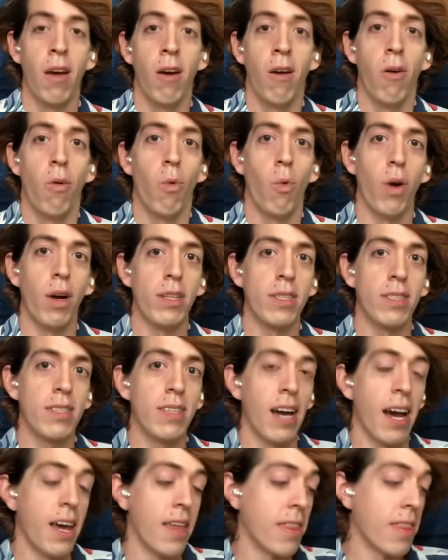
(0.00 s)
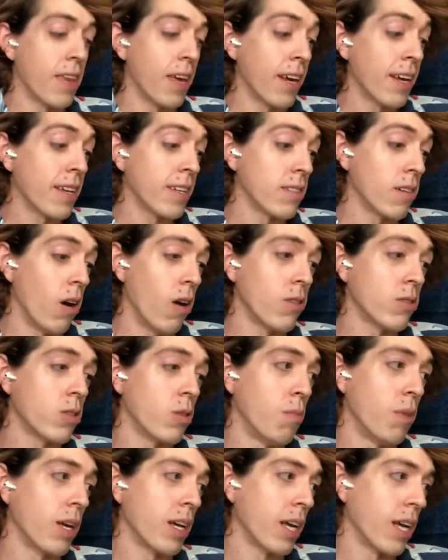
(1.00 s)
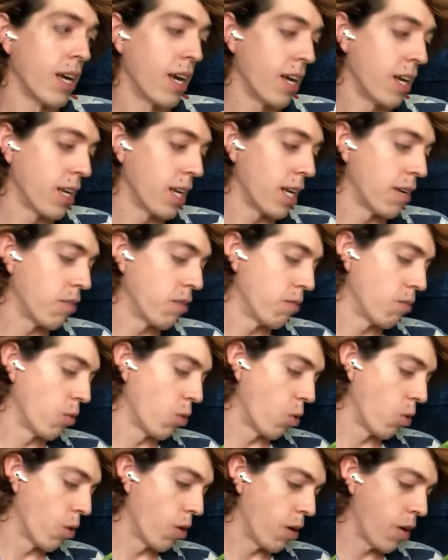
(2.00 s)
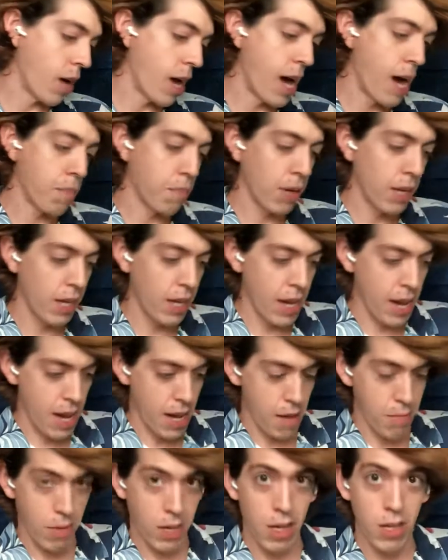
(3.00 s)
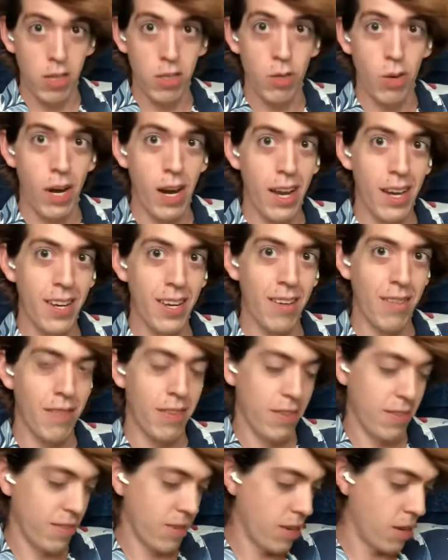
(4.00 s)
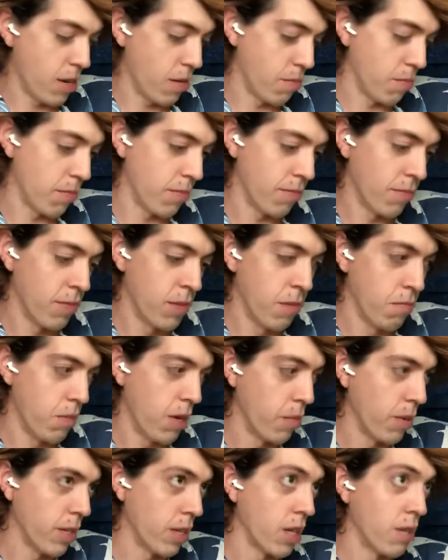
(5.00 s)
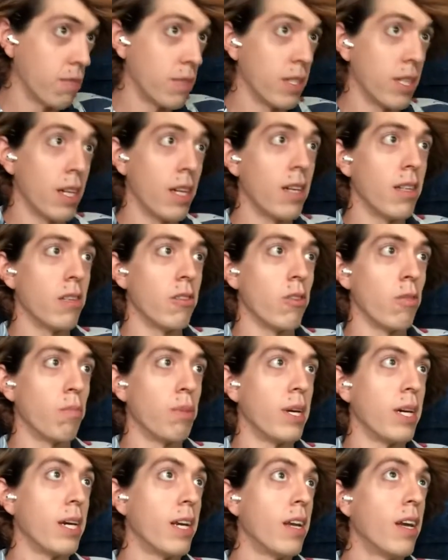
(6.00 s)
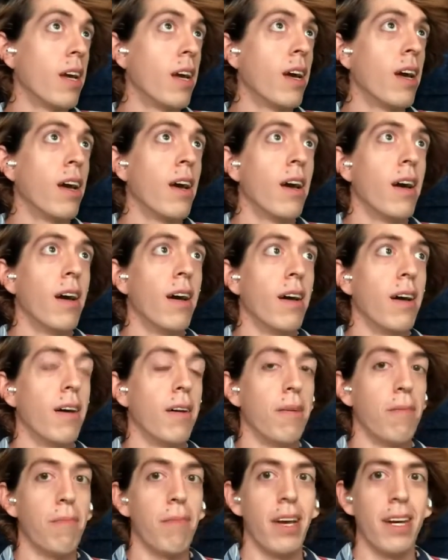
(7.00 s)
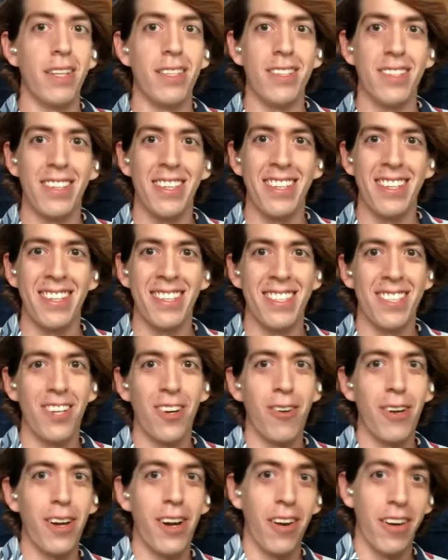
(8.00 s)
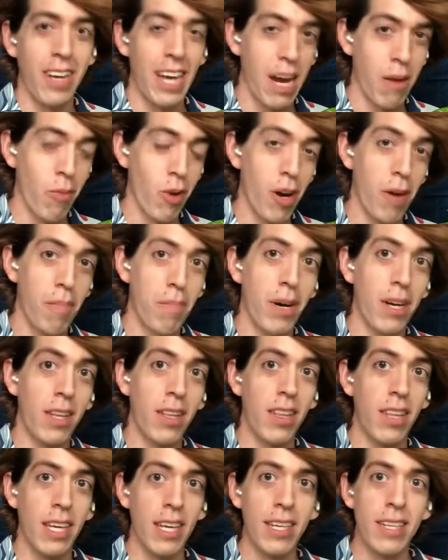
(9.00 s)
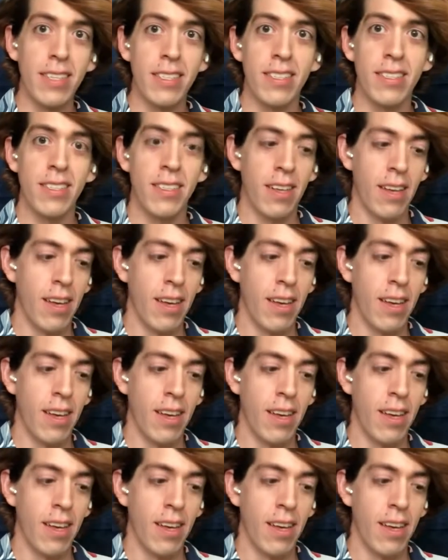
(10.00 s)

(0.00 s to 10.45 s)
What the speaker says: What's I think is also making it even more happy, and I'm gonna try to maybe lift it a little bit and show it on camera, but these